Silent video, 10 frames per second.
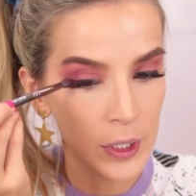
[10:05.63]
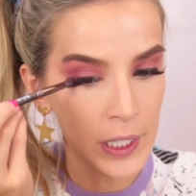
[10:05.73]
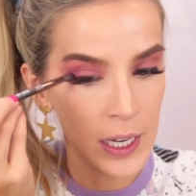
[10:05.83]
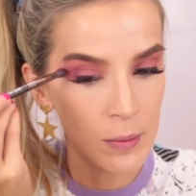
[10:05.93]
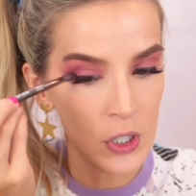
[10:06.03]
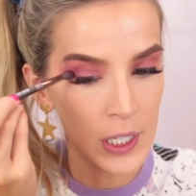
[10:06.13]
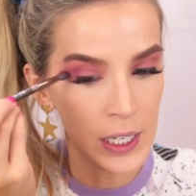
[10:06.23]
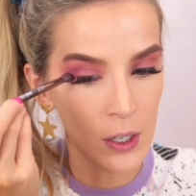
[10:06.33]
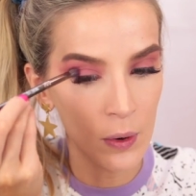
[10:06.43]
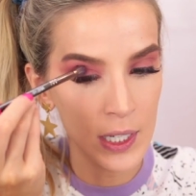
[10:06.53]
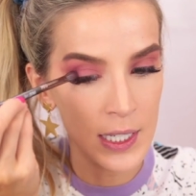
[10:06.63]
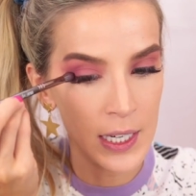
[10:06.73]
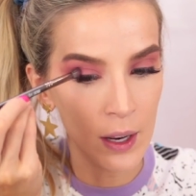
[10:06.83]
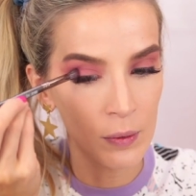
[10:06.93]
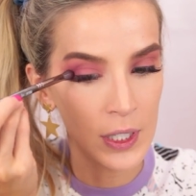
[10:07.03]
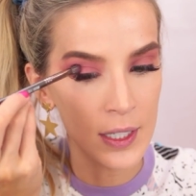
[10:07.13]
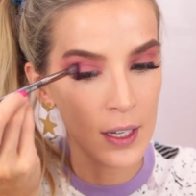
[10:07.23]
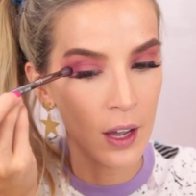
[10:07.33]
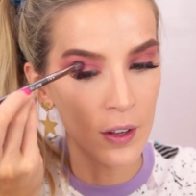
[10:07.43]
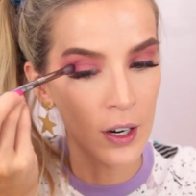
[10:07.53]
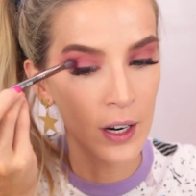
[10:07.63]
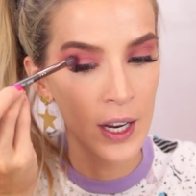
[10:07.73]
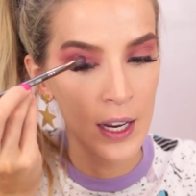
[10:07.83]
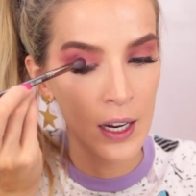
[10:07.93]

Really, I'm just like going to town with this color